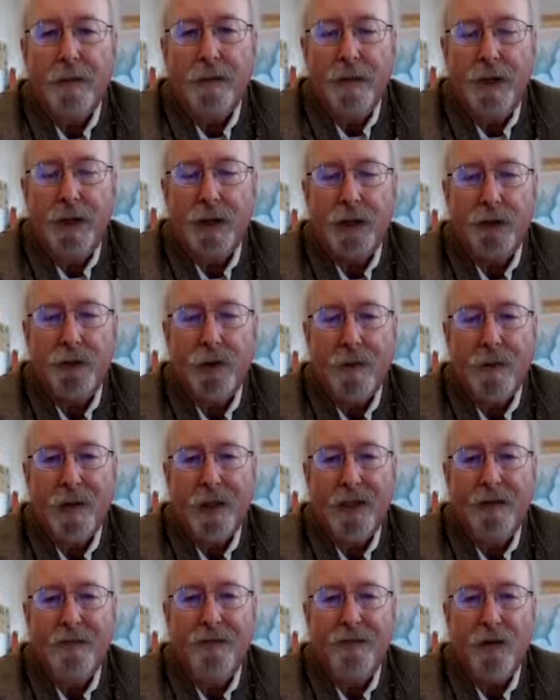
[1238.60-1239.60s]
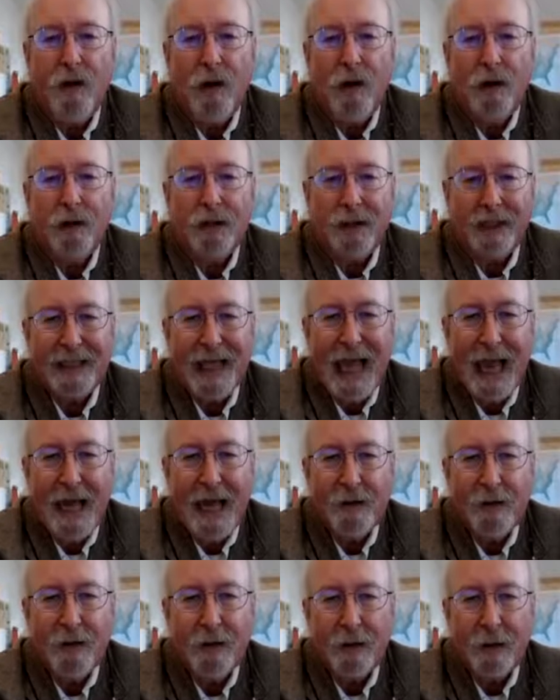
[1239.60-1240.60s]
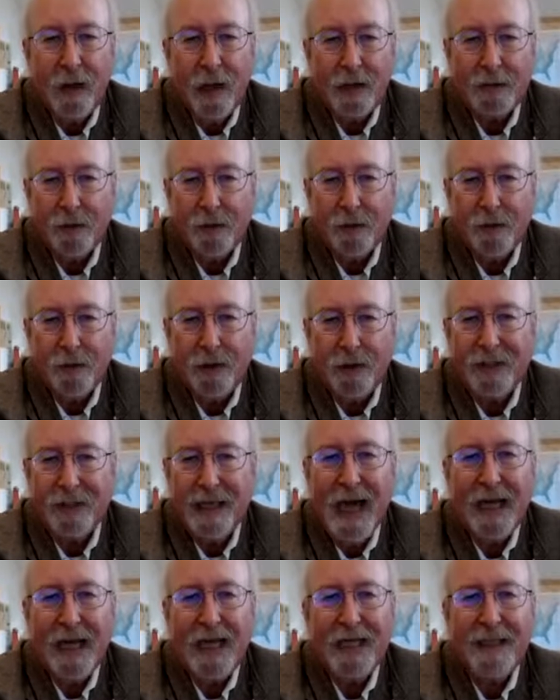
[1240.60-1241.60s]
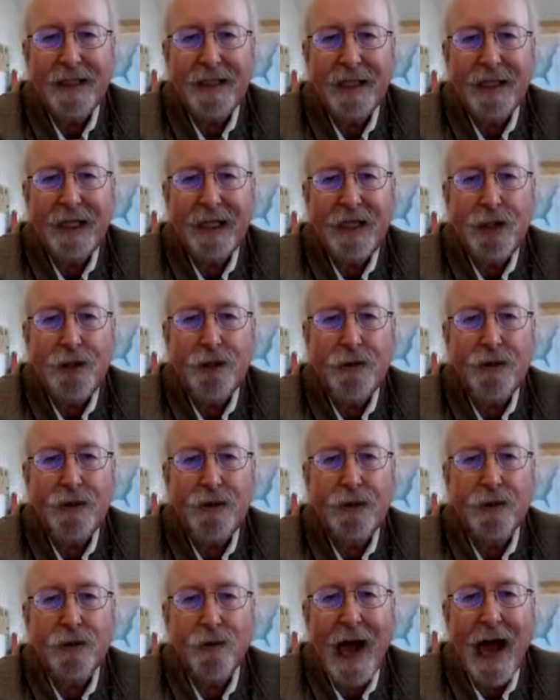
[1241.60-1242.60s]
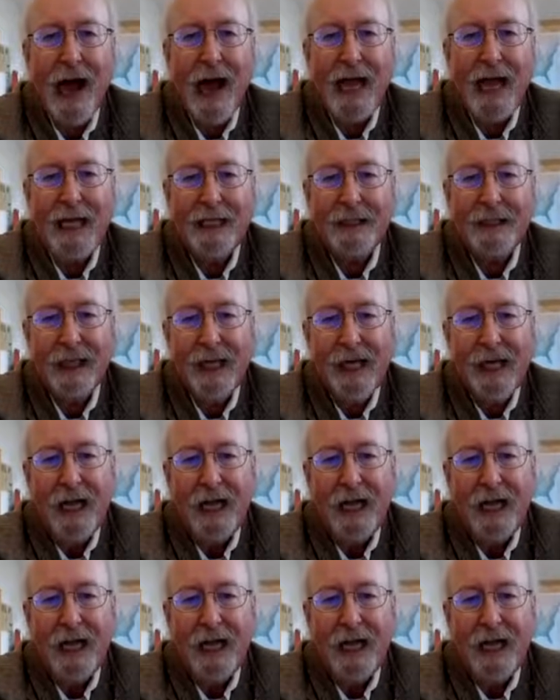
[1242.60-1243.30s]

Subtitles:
distributed faults in the Sackungen cluster does not continue to rise